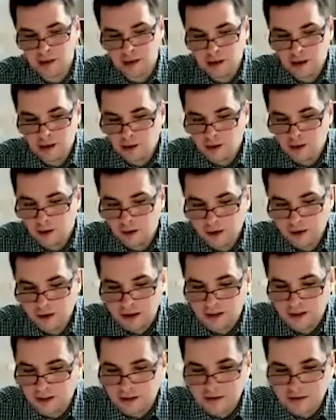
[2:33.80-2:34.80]
Okay,
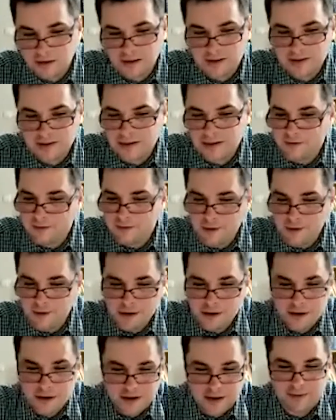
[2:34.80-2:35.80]
this is a very
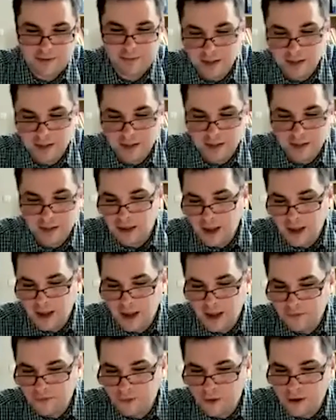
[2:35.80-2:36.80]
nice plan.
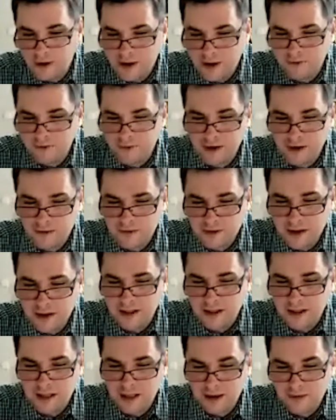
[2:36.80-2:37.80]
a4, a5, knight
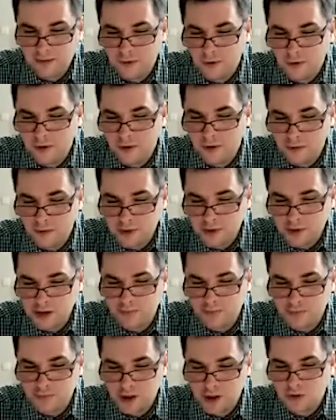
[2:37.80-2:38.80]
a4, bishop
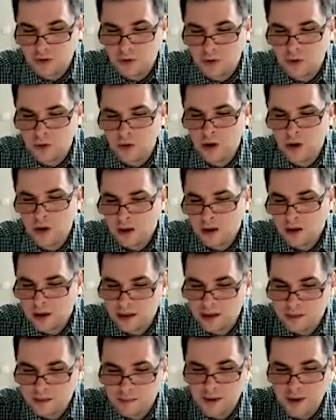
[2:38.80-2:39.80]
d2, and
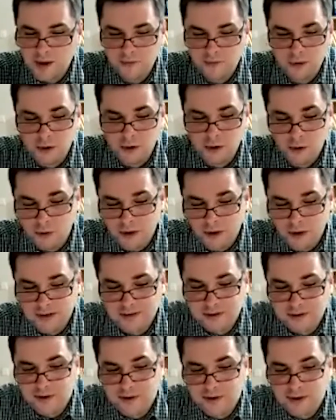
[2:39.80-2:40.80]
b4. White is
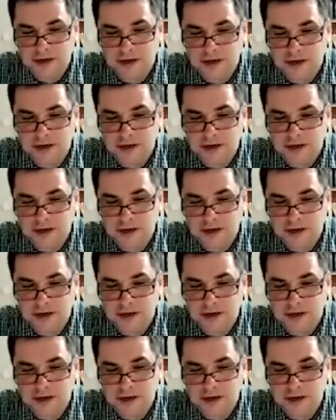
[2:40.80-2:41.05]
crushing.